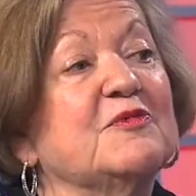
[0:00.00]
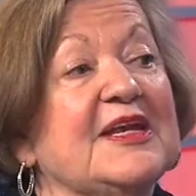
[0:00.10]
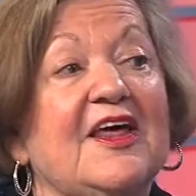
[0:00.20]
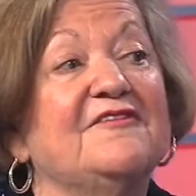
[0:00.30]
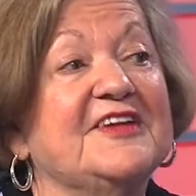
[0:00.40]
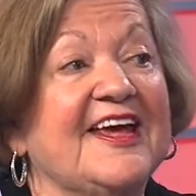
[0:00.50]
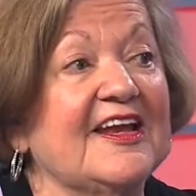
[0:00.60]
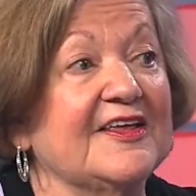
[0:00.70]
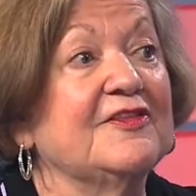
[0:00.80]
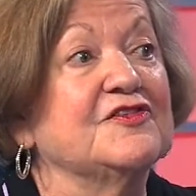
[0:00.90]
we love
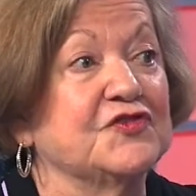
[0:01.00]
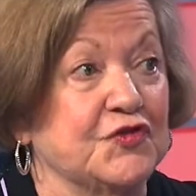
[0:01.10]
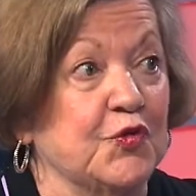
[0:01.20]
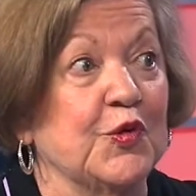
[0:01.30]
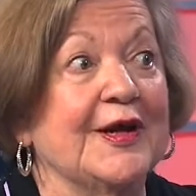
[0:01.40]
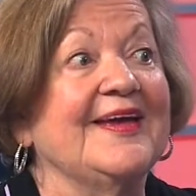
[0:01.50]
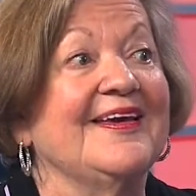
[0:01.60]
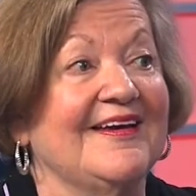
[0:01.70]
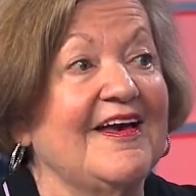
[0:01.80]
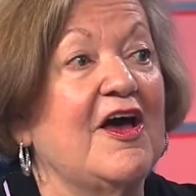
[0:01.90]
telling the story
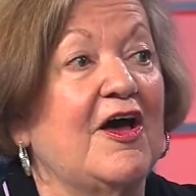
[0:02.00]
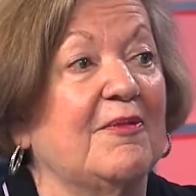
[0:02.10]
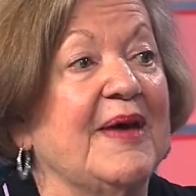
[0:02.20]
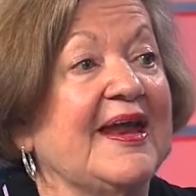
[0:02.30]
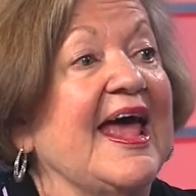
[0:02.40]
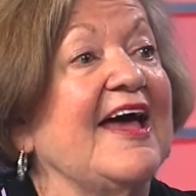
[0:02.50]
about